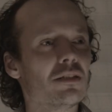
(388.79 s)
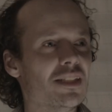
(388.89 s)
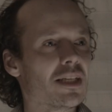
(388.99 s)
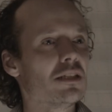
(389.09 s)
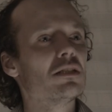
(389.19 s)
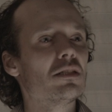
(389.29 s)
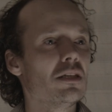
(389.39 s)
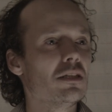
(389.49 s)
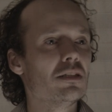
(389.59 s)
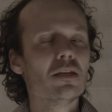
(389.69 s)

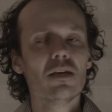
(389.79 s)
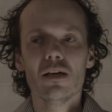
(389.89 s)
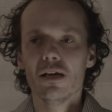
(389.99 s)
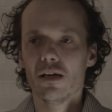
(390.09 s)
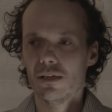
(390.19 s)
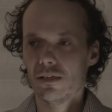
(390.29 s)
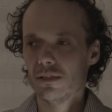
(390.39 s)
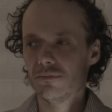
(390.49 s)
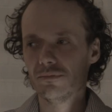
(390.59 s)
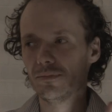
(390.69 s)
dignity,
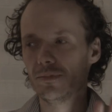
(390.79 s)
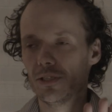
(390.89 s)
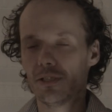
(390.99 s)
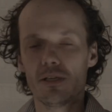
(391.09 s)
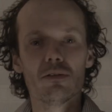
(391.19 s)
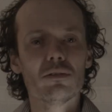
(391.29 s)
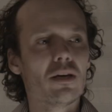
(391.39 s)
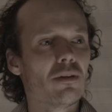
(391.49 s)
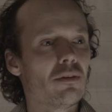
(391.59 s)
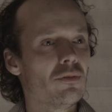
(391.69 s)

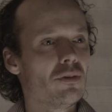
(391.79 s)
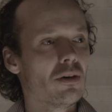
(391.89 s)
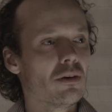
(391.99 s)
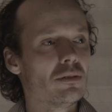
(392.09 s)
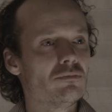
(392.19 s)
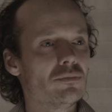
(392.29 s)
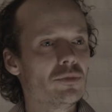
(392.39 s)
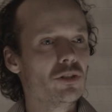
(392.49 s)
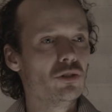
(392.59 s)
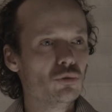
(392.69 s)
and
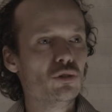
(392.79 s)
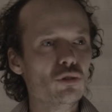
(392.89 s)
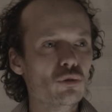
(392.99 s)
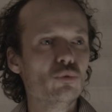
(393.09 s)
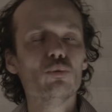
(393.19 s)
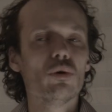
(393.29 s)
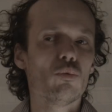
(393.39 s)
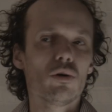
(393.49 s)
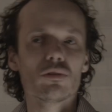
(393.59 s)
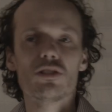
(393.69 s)
you do
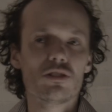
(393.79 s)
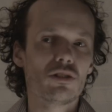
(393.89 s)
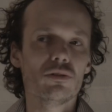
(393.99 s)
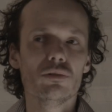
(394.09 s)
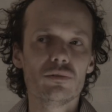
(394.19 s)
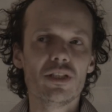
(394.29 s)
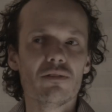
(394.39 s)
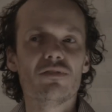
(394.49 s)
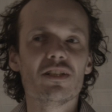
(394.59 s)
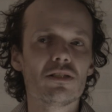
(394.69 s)
want to
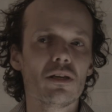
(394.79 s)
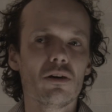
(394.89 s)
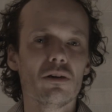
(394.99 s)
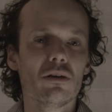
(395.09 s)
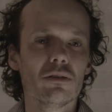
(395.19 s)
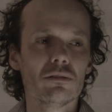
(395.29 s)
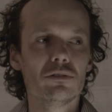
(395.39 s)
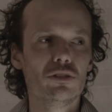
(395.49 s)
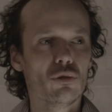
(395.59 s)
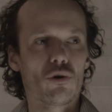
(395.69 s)
give it
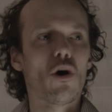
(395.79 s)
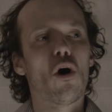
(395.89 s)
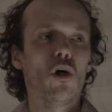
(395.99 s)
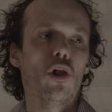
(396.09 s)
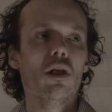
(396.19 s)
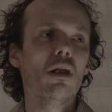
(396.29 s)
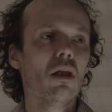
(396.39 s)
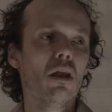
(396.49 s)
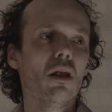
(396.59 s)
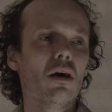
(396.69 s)
your all.
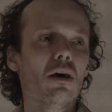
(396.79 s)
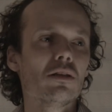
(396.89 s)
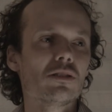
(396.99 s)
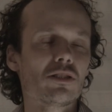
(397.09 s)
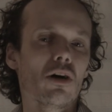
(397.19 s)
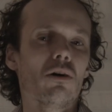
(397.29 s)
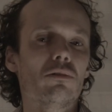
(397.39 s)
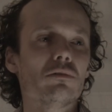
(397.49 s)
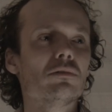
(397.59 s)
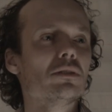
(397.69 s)

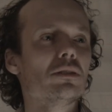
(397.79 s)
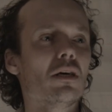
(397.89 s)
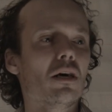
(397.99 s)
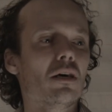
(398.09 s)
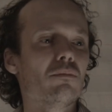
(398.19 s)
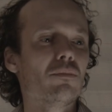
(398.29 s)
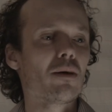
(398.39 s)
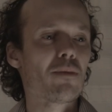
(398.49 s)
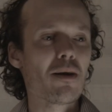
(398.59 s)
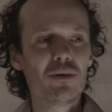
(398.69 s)
So
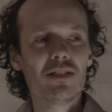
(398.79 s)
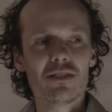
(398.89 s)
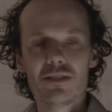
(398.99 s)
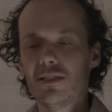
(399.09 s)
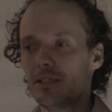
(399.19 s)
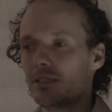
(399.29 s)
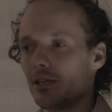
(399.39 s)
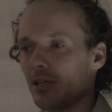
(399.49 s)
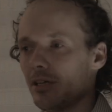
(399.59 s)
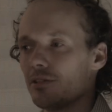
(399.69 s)
I'm happy to see
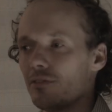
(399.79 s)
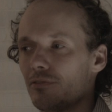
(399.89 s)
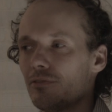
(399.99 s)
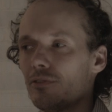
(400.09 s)
a lot of